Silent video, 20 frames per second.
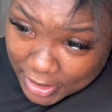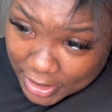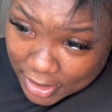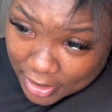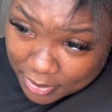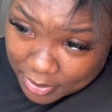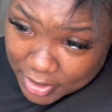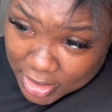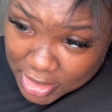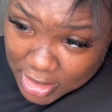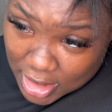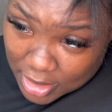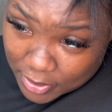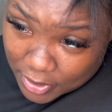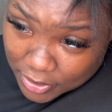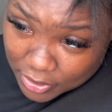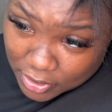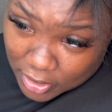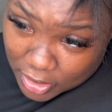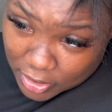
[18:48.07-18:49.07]
Like, bitch, I
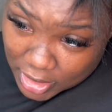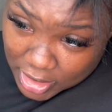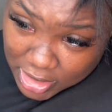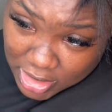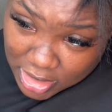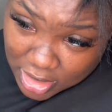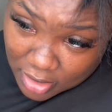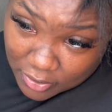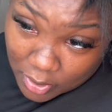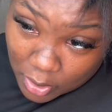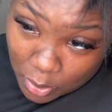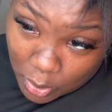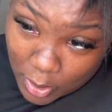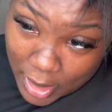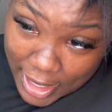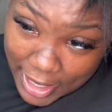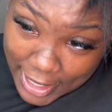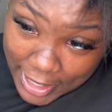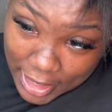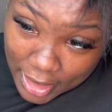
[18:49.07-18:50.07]
will throw that stuff
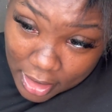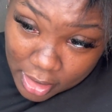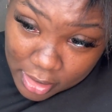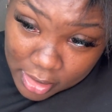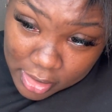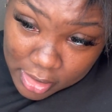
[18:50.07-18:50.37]
away.